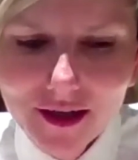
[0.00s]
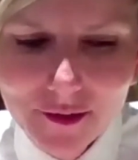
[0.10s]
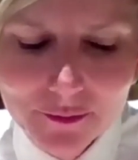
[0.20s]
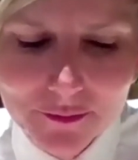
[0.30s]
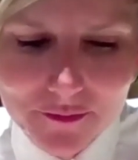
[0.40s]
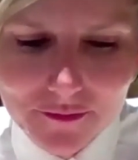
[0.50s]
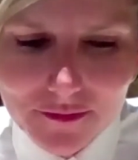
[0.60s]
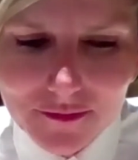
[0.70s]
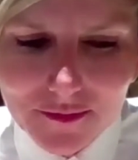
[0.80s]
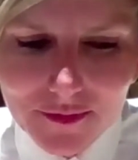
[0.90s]

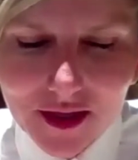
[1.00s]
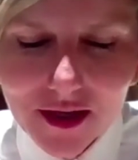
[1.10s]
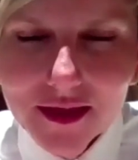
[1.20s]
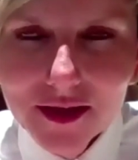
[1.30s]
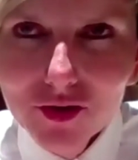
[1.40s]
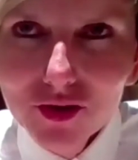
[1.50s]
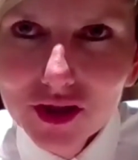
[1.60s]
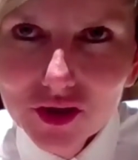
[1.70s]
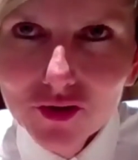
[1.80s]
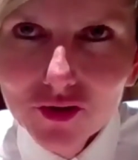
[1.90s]
I think you
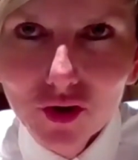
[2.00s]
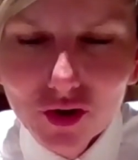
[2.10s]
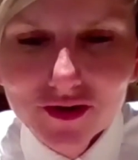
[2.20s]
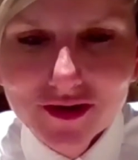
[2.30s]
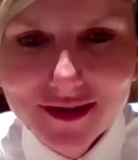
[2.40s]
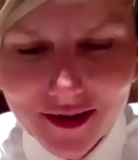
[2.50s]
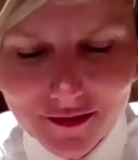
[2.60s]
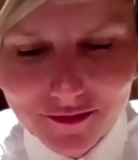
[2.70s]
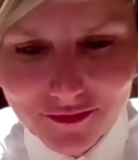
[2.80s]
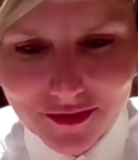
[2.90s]
need to know your
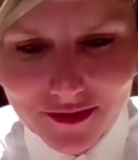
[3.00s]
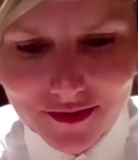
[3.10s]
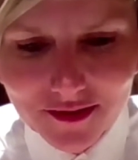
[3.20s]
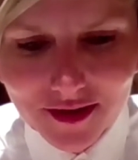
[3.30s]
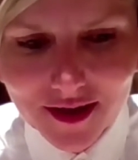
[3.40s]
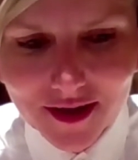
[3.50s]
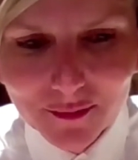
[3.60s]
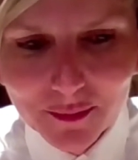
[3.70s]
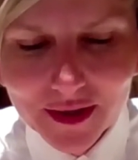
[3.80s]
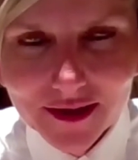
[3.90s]
stuff,
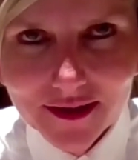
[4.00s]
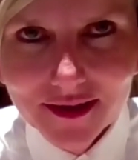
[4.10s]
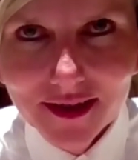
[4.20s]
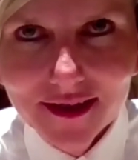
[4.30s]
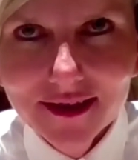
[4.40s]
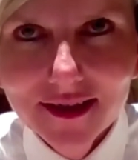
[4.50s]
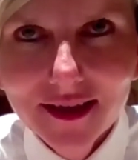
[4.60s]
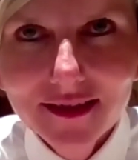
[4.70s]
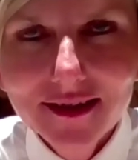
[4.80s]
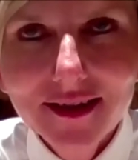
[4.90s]
but at the
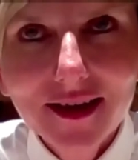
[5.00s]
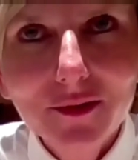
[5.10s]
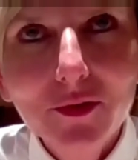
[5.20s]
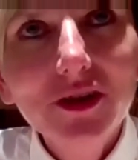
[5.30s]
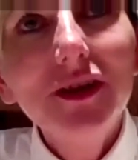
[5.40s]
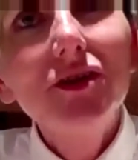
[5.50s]
end of the day, when